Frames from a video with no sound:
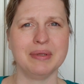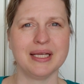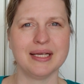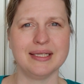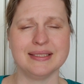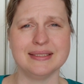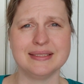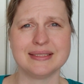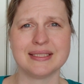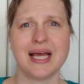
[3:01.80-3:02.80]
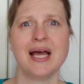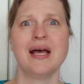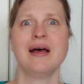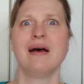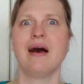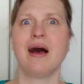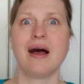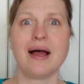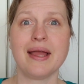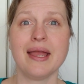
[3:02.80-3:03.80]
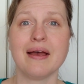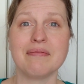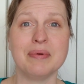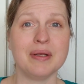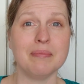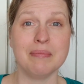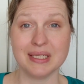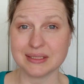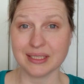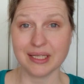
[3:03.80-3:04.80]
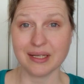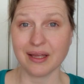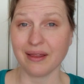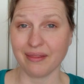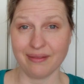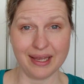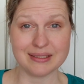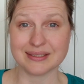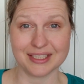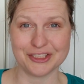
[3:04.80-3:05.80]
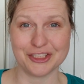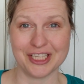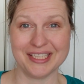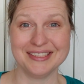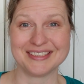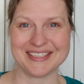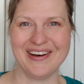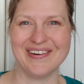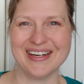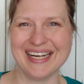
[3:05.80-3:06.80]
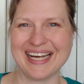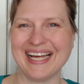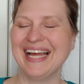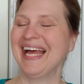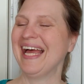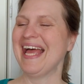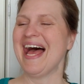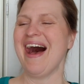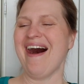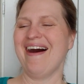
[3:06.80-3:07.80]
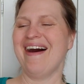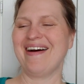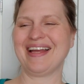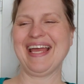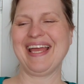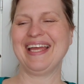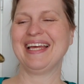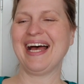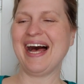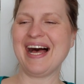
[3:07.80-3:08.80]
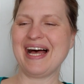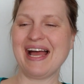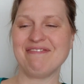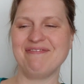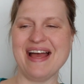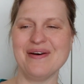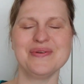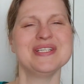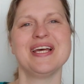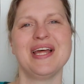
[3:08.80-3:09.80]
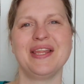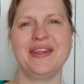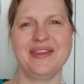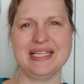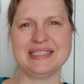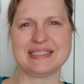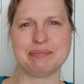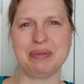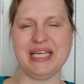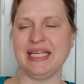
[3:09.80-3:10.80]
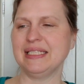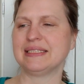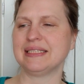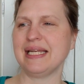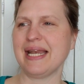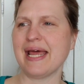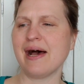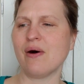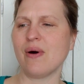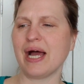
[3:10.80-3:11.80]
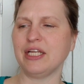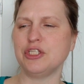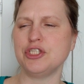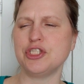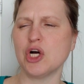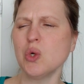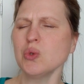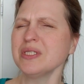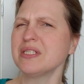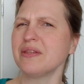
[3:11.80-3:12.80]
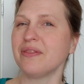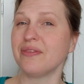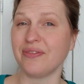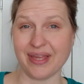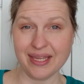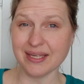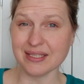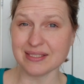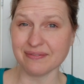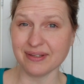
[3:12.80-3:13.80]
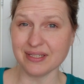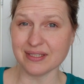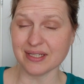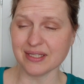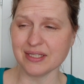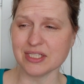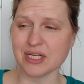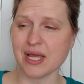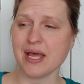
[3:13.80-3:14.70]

because I have been missing that sunshine. So okay, I found this piece. Now, I don't think it's vintage,